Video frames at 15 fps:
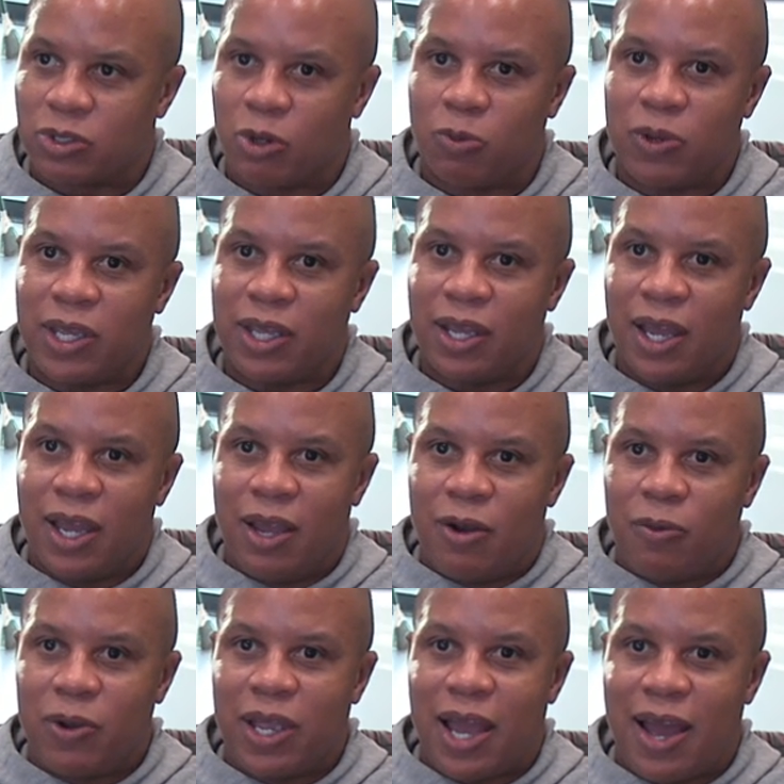So we
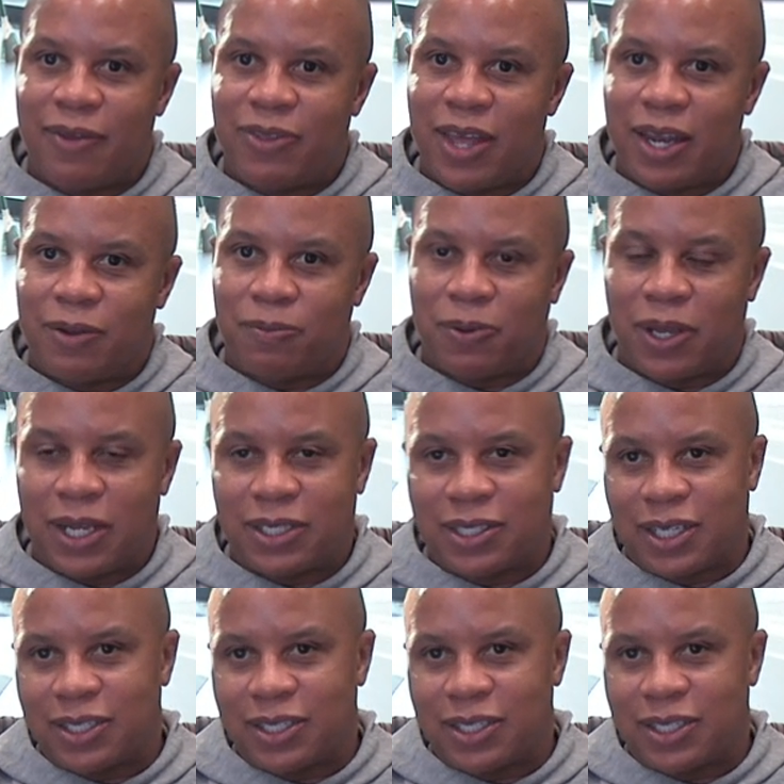have that in place.